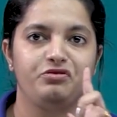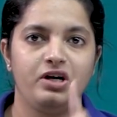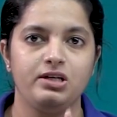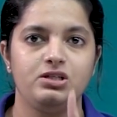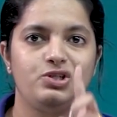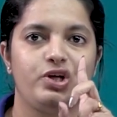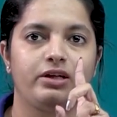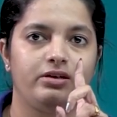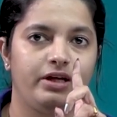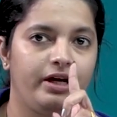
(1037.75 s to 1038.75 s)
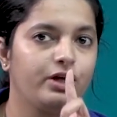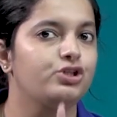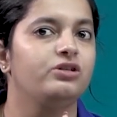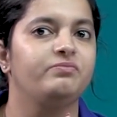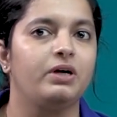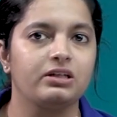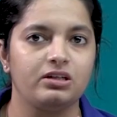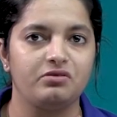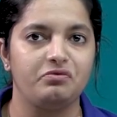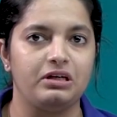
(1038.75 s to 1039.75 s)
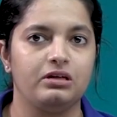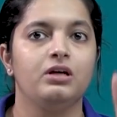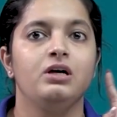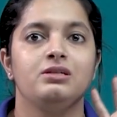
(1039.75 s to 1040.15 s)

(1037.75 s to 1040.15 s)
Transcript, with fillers: First, check the direction of magnetic field.